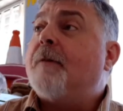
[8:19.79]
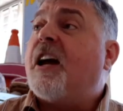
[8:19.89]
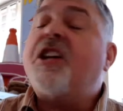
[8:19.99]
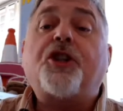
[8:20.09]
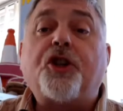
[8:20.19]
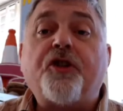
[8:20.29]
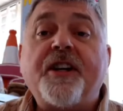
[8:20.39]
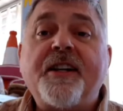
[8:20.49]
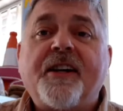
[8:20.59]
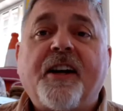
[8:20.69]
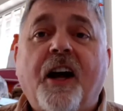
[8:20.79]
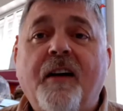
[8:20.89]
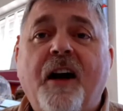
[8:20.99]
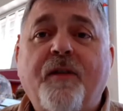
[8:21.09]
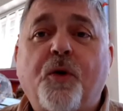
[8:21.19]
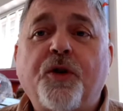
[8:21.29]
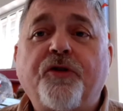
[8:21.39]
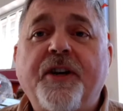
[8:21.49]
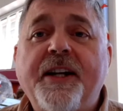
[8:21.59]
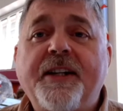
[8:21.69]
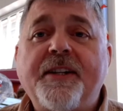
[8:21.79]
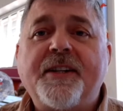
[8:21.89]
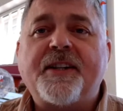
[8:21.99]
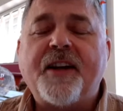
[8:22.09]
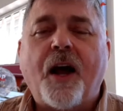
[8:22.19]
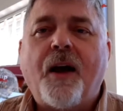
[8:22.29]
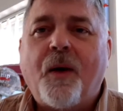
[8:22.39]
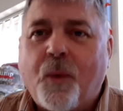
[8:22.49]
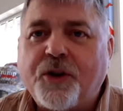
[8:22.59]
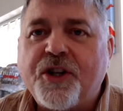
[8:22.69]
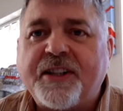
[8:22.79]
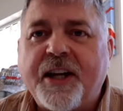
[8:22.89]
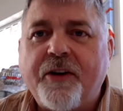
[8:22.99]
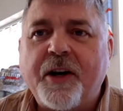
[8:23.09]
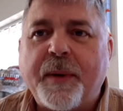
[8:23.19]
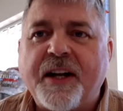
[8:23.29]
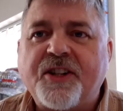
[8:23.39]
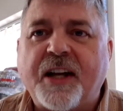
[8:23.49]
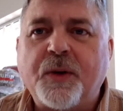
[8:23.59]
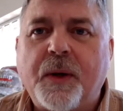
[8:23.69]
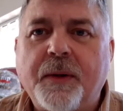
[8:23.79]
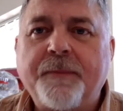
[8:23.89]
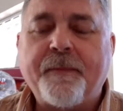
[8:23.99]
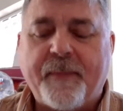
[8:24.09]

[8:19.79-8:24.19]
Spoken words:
history of all the readings. What does that tell you about Sandwell?